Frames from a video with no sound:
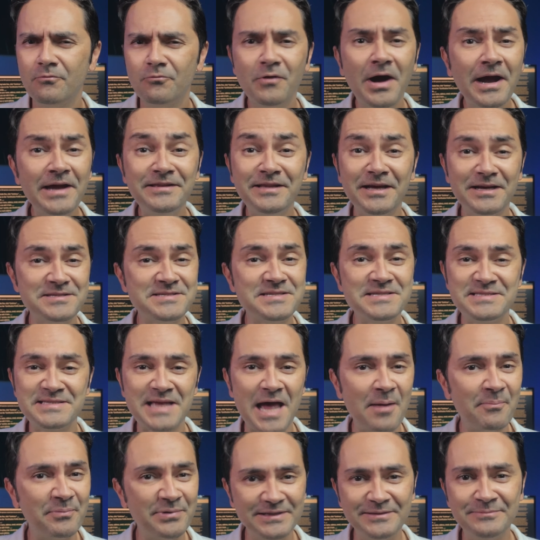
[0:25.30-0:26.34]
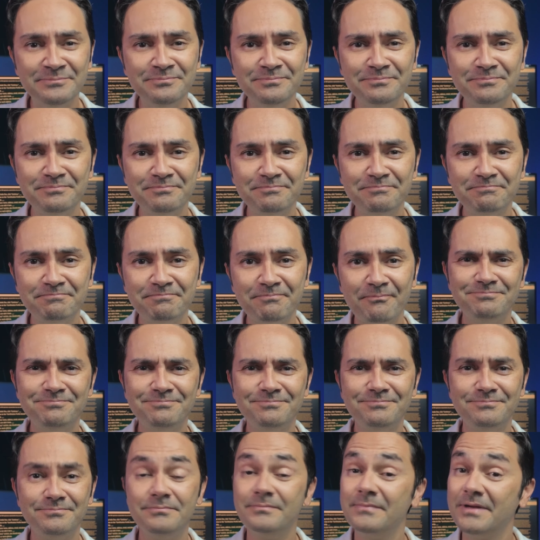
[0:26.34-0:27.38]
Why does this happen?
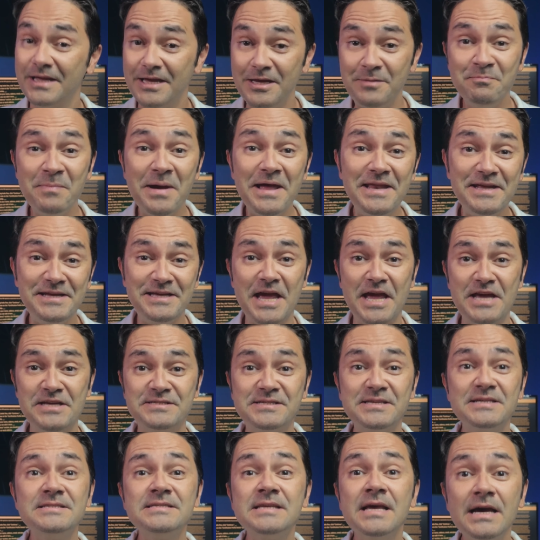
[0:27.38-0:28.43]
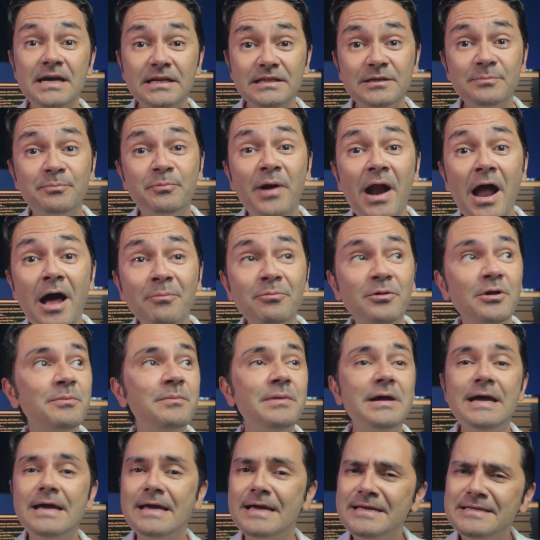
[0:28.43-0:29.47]
In many cases, the
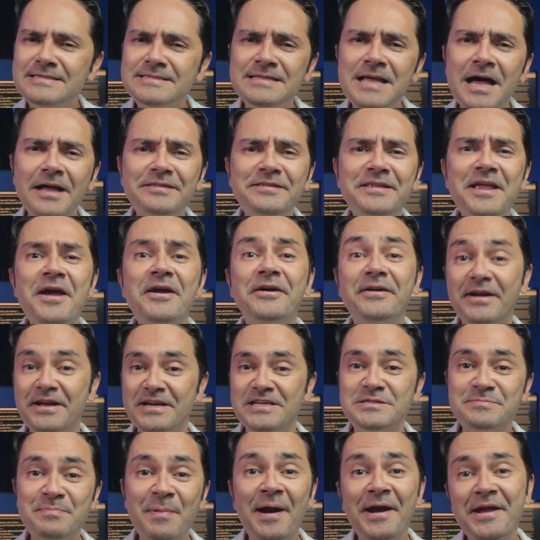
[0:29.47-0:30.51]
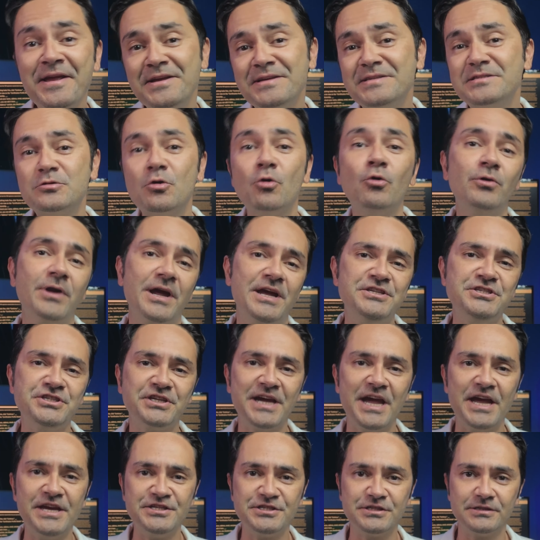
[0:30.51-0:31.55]
problem is not their experience or
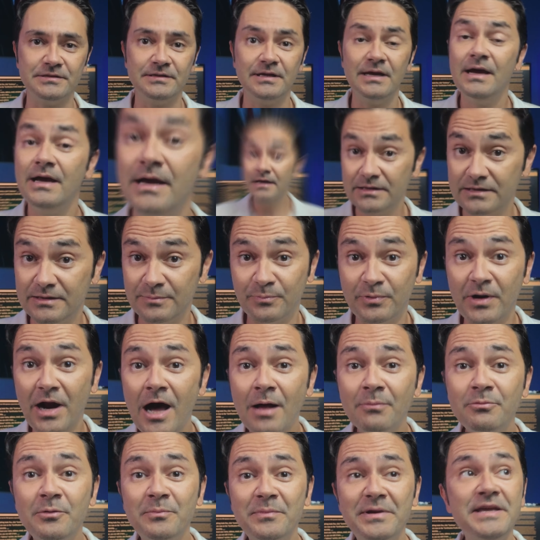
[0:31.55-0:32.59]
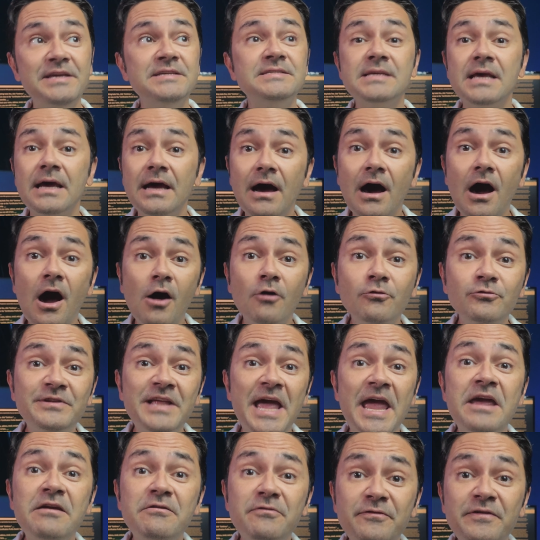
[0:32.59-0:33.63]
education. The problem is how
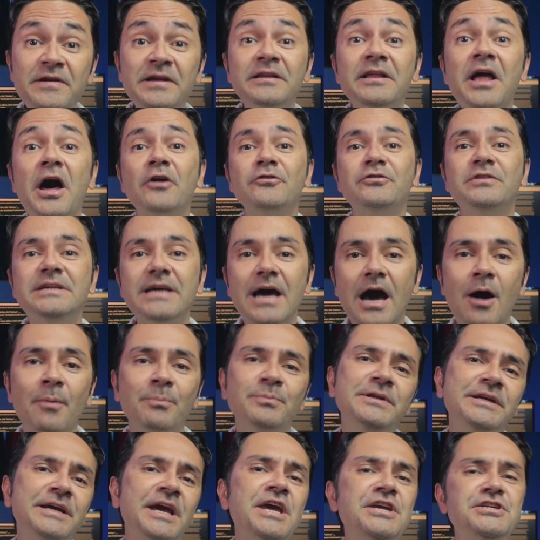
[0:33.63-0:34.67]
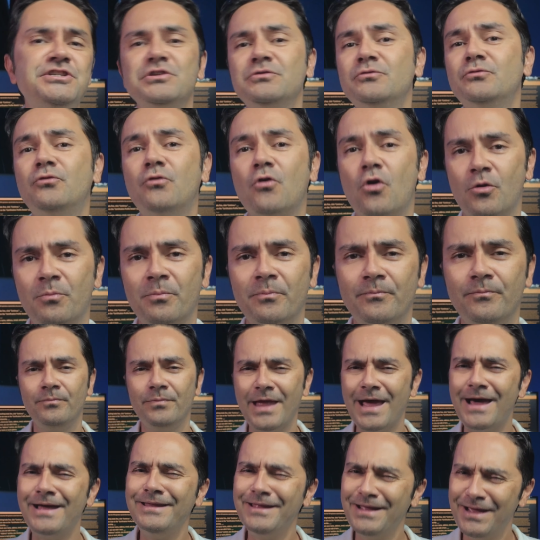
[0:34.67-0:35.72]
they fill out the application form.
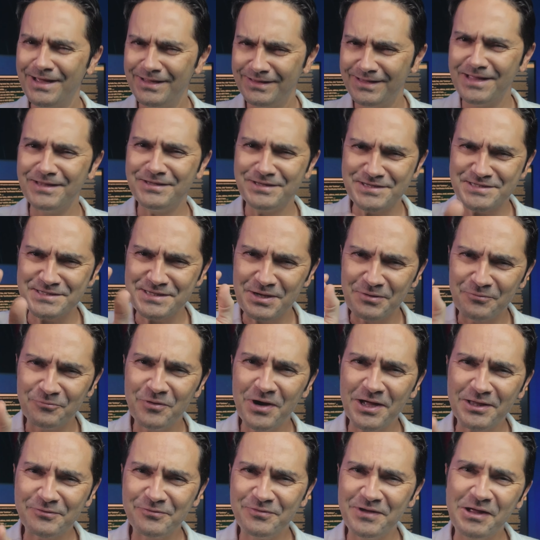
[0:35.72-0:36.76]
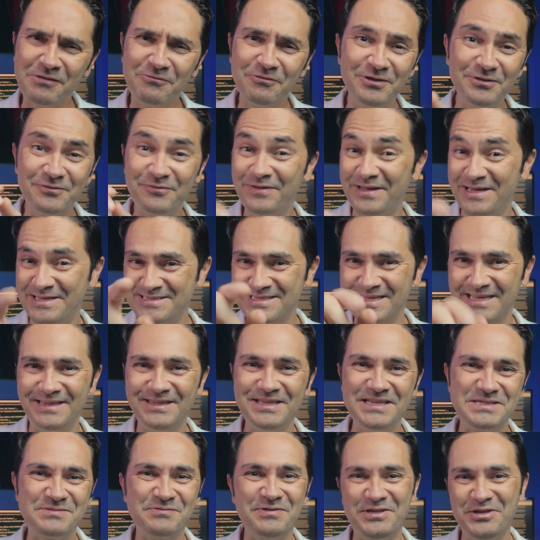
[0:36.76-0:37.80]
And that is what we will fix in
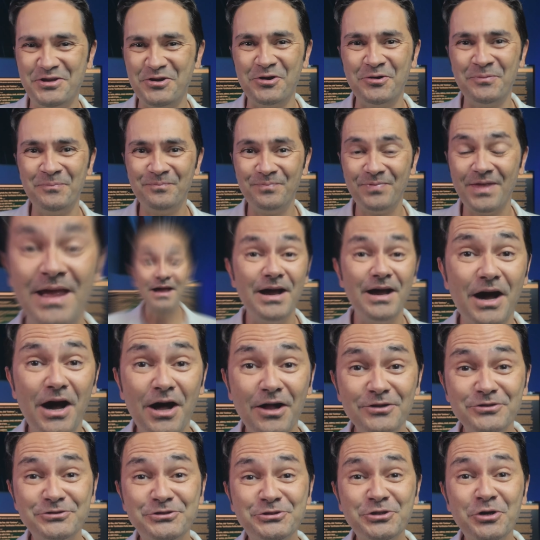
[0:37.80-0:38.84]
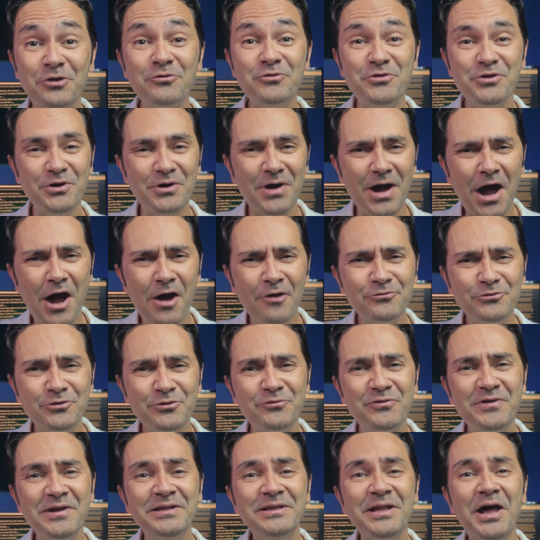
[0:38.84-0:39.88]
this video. I'll show you how to
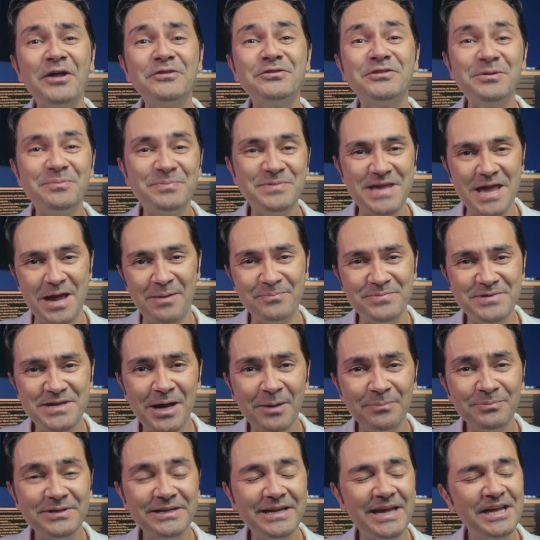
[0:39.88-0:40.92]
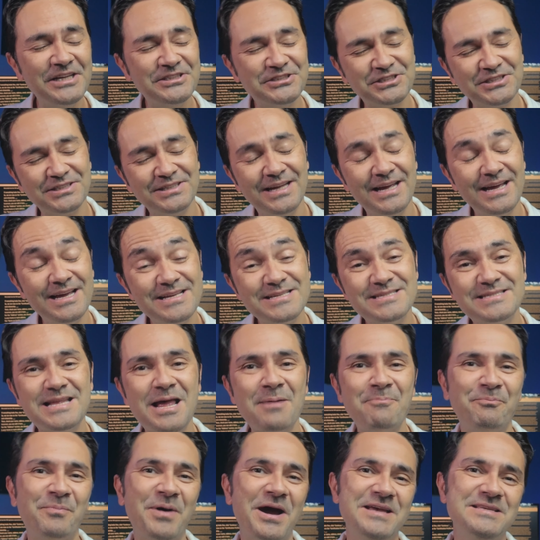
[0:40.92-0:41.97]
fill out the PMP application
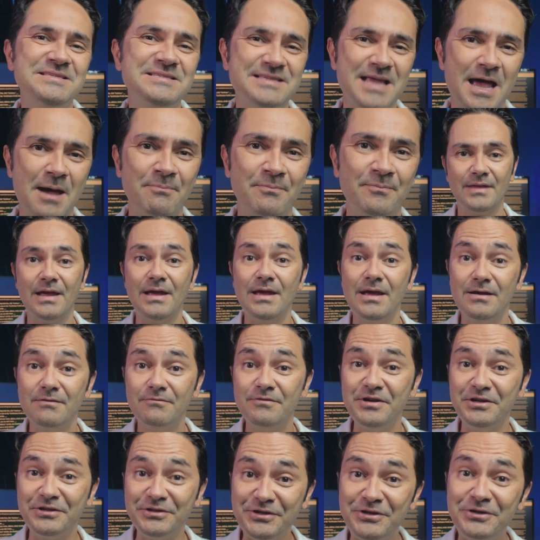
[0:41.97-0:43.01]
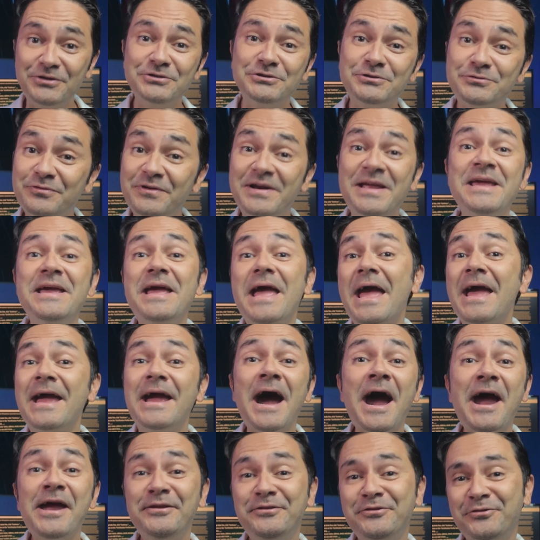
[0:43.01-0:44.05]
step by step. We'll use free
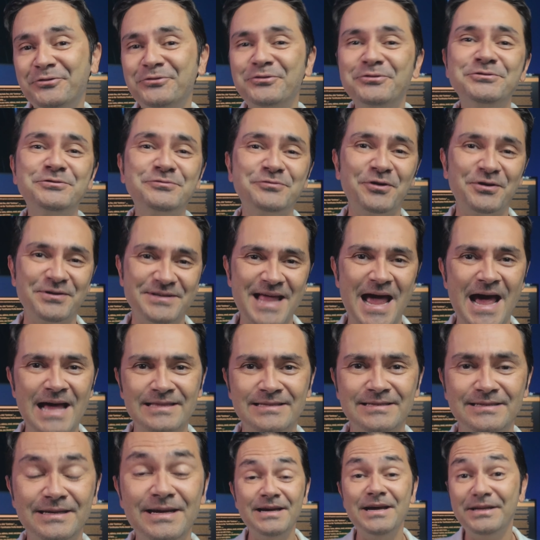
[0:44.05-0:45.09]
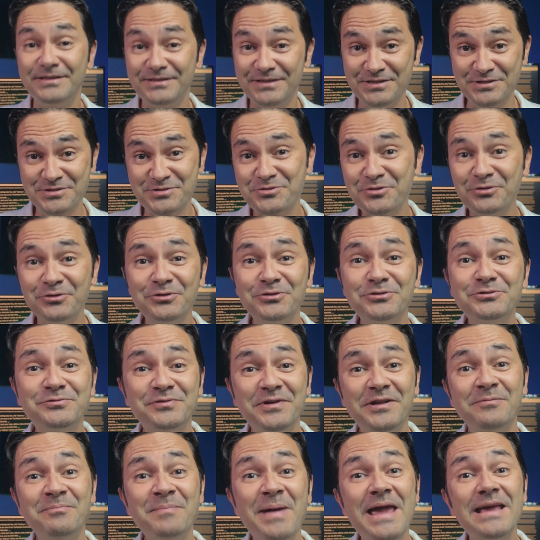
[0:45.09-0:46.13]
AI tools for that. These tools
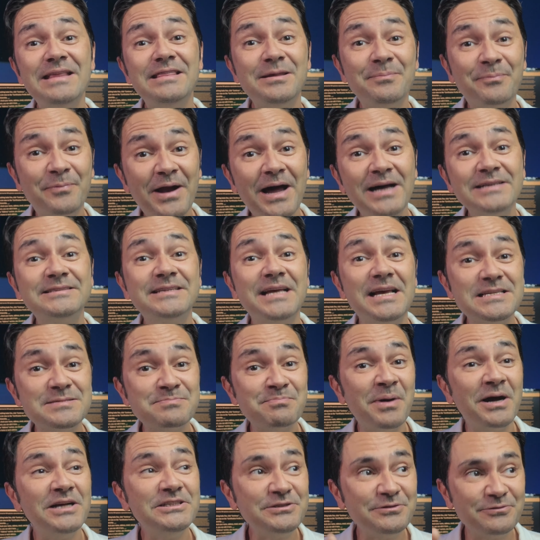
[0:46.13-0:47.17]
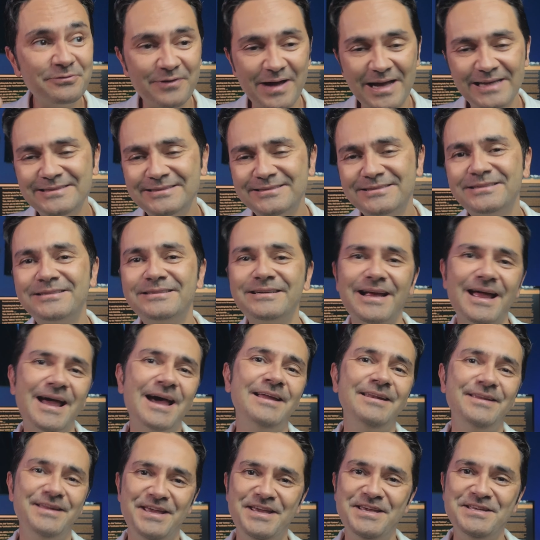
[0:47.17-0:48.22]
will make the process much faster
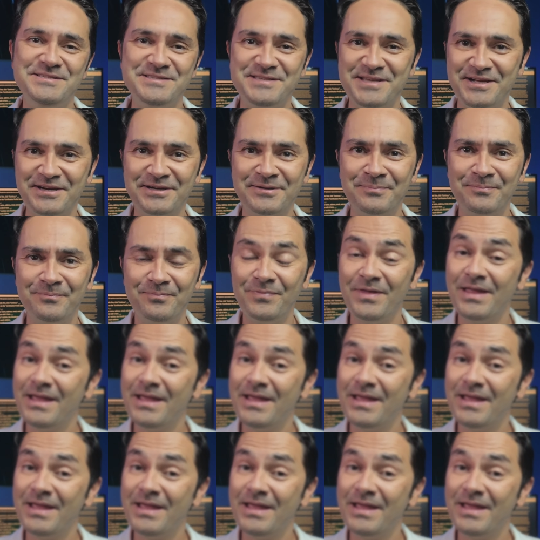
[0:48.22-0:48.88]
and easier.